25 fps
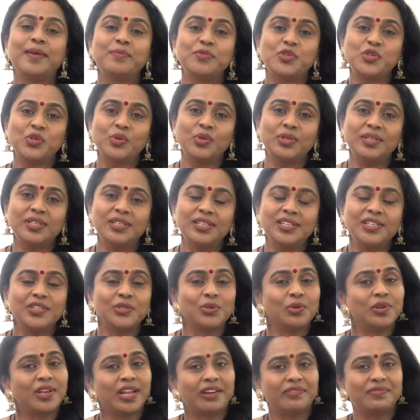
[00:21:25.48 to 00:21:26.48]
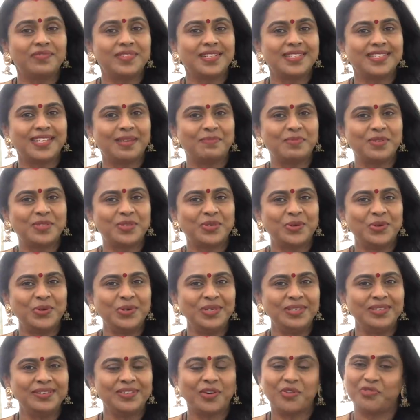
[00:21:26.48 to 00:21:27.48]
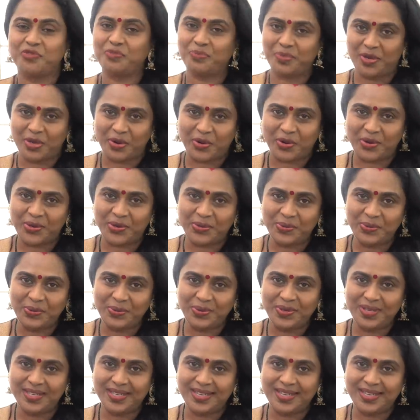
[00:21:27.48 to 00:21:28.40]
I'm sure you loved this episode of Beyond You.